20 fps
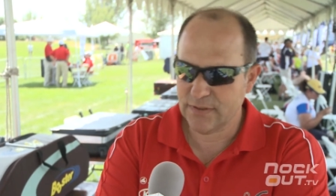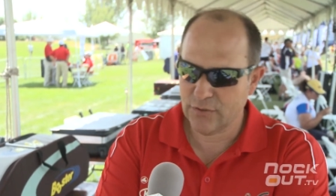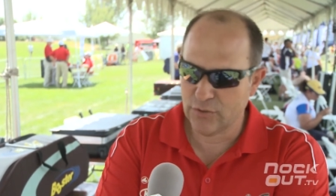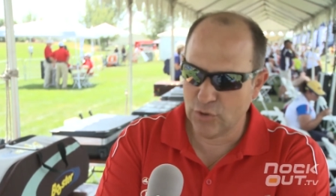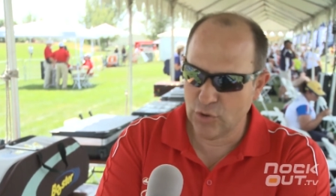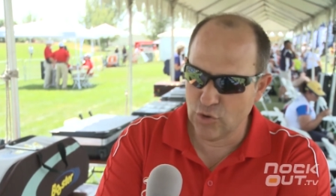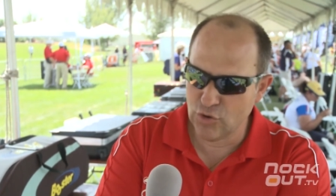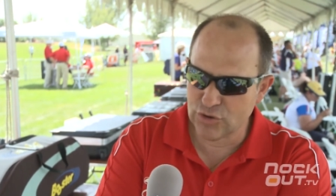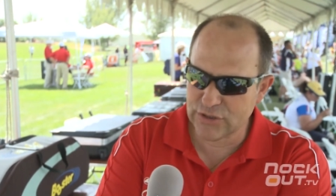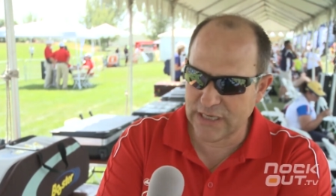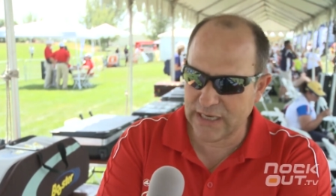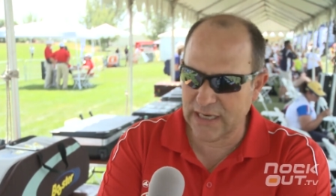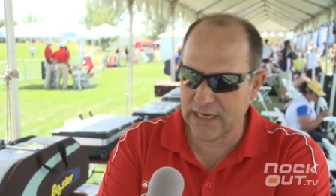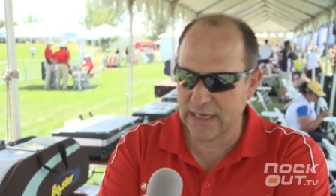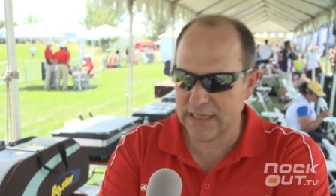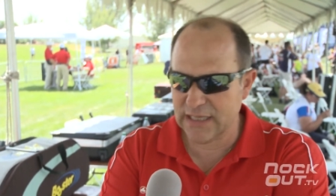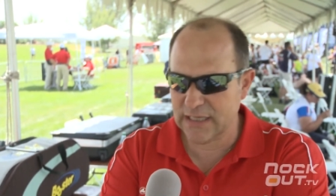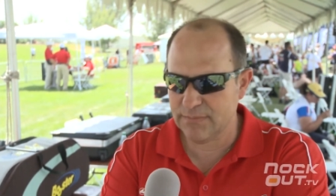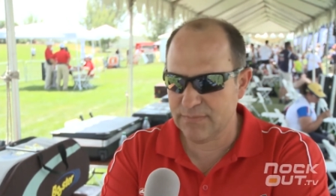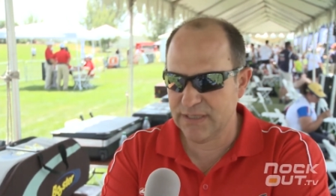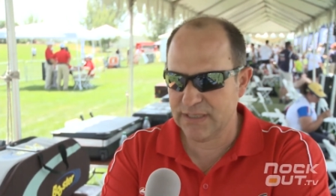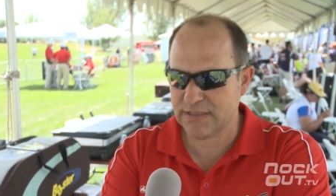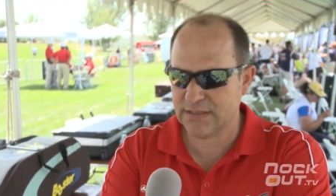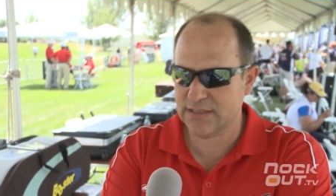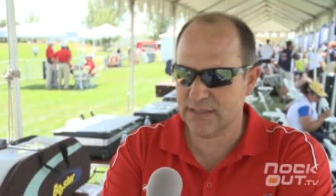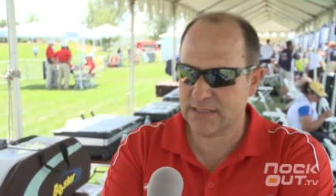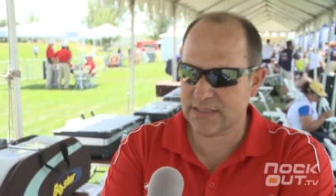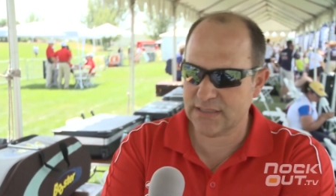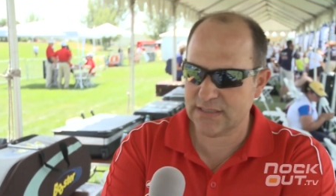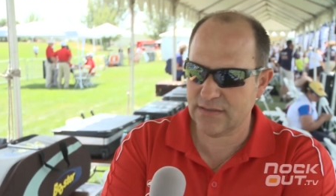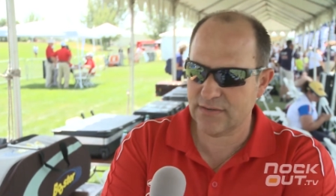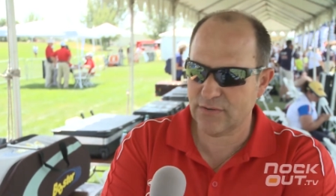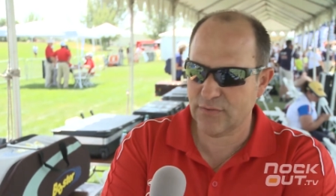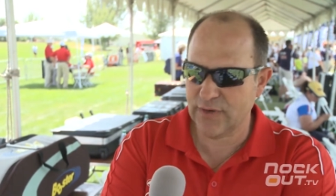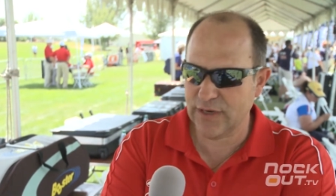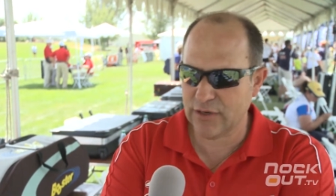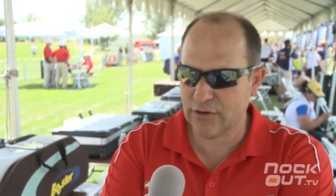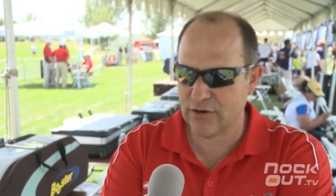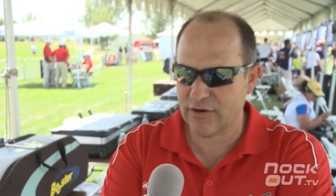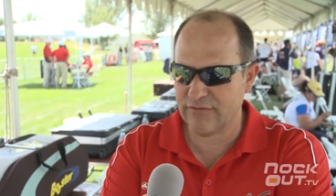losing a little bit this uh,
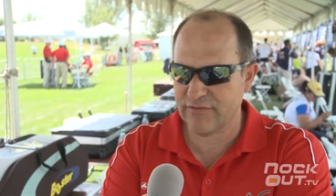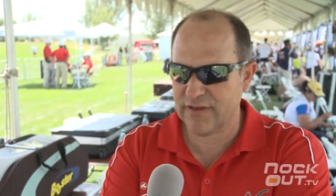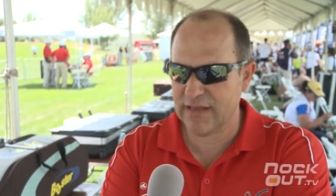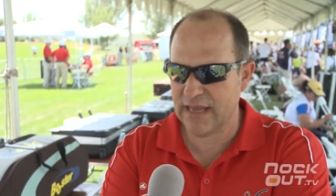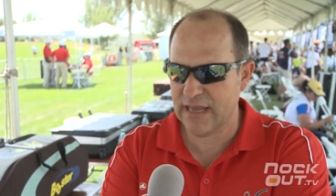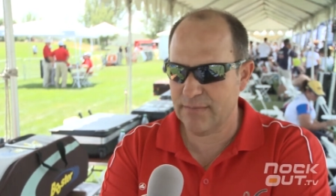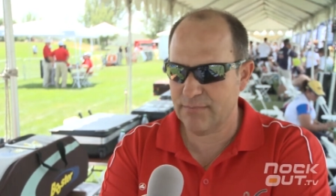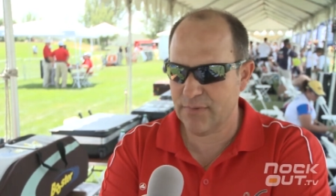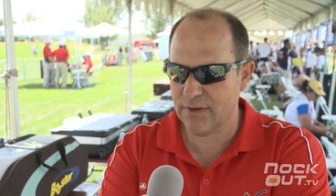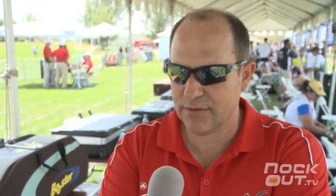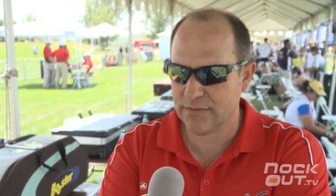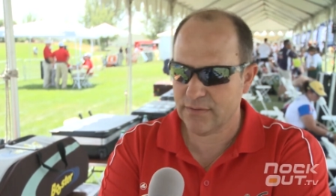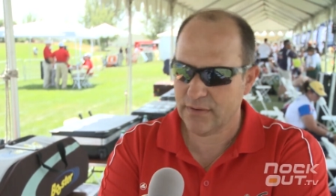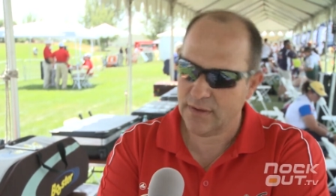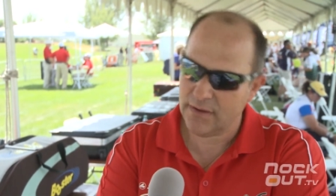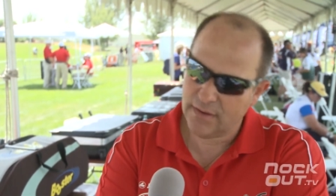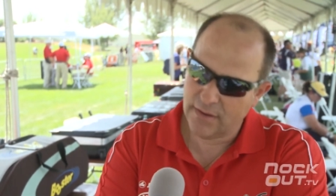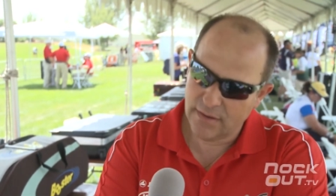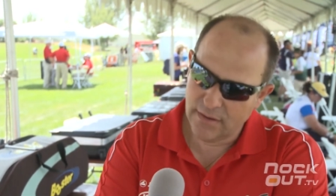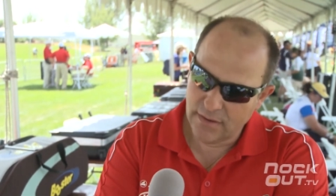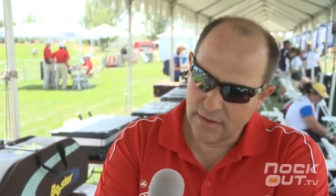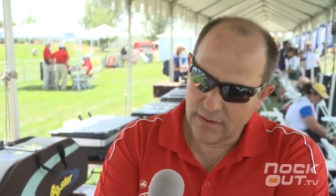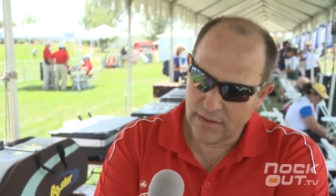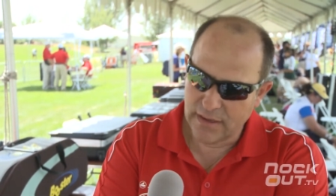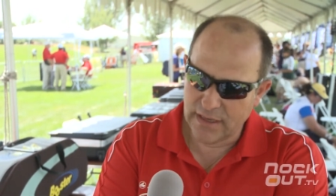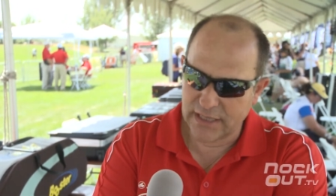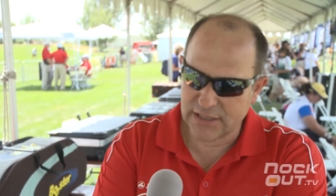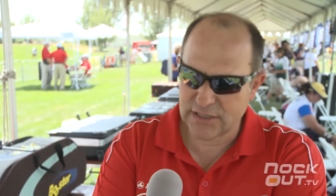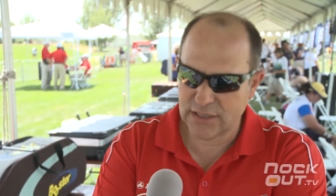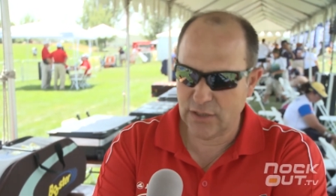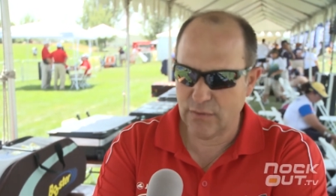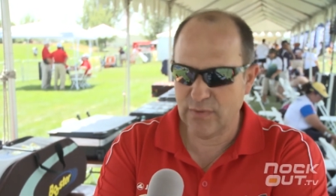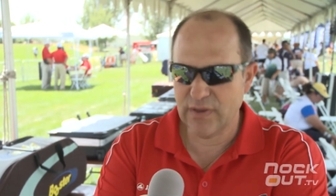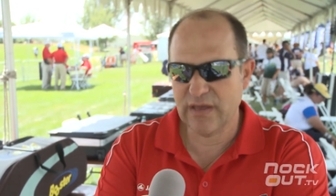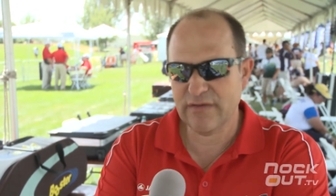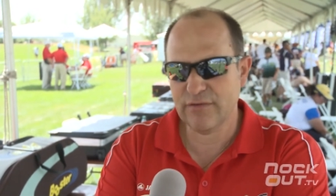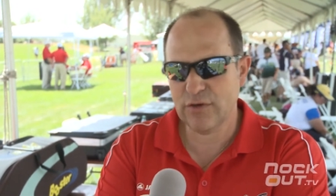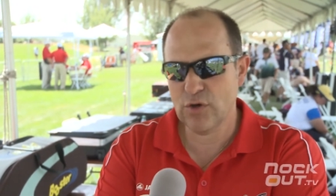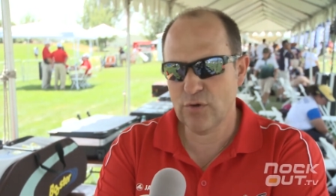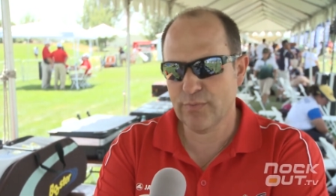recurve game but Actually, we
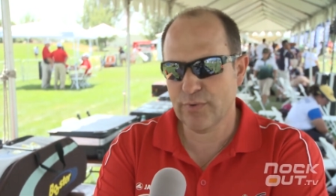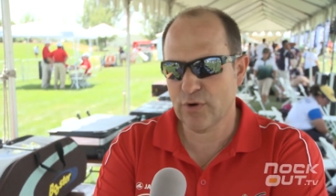have a new